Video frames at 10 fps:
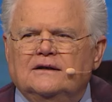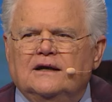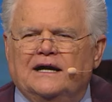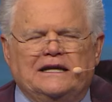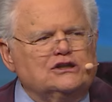
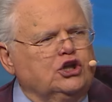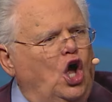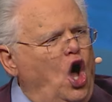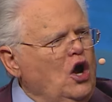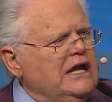And as
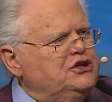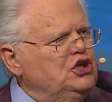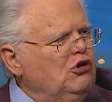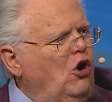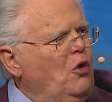long as
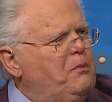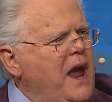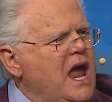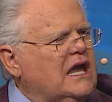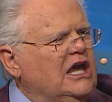you
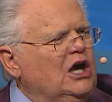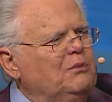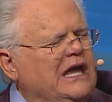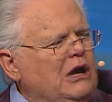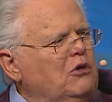obey him,
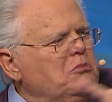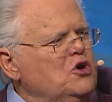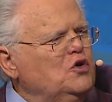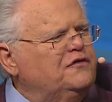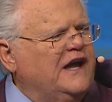he will
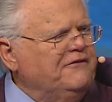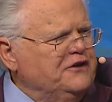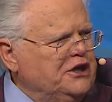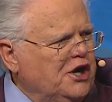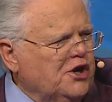move heaven
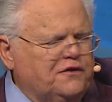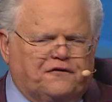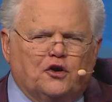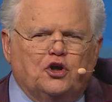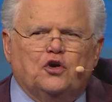and earth
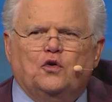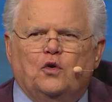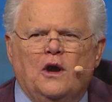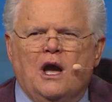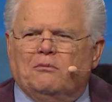for
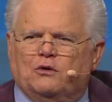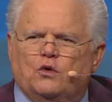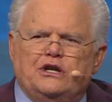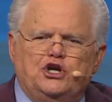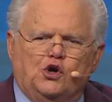you. But
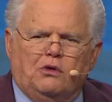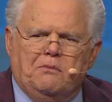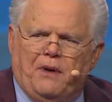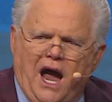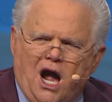when you
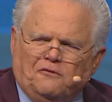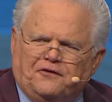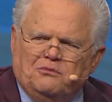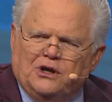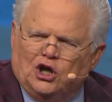rebel
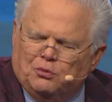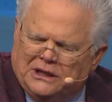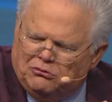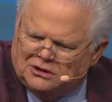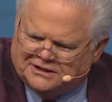from him,
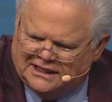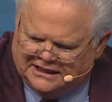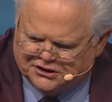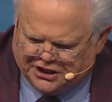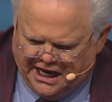he will take
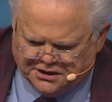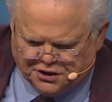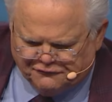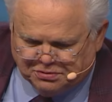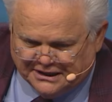his hand
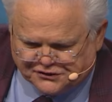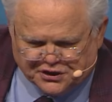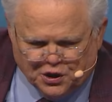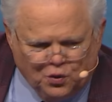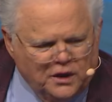of
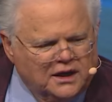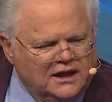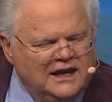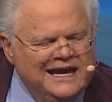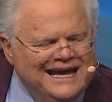blessing
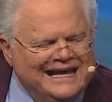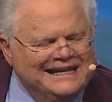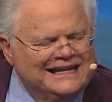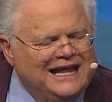away, and